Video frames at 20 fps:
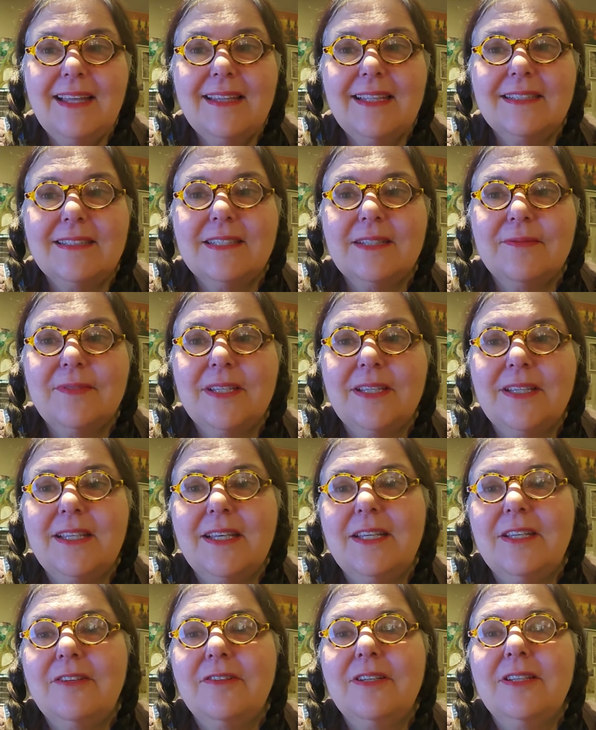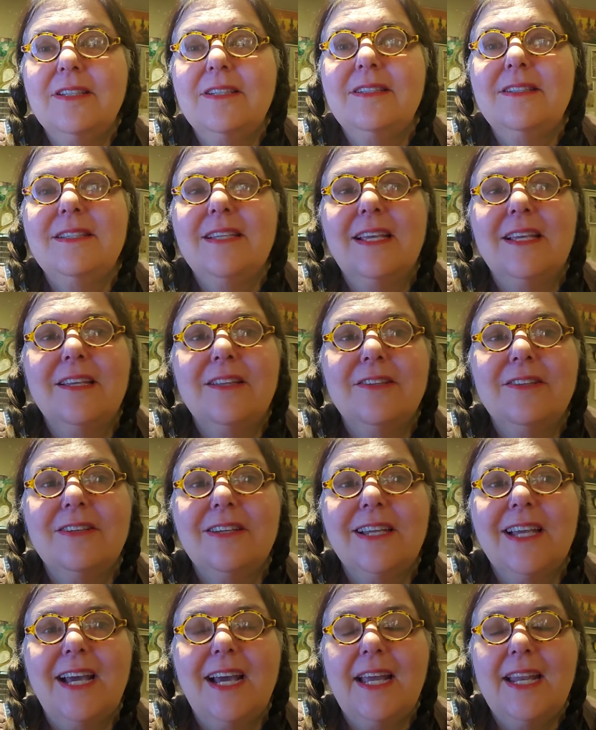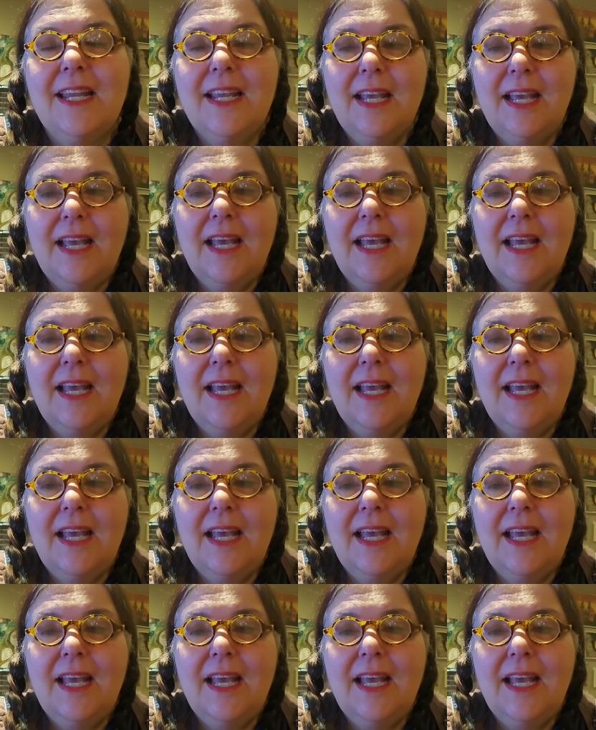that's something that you can take a look at.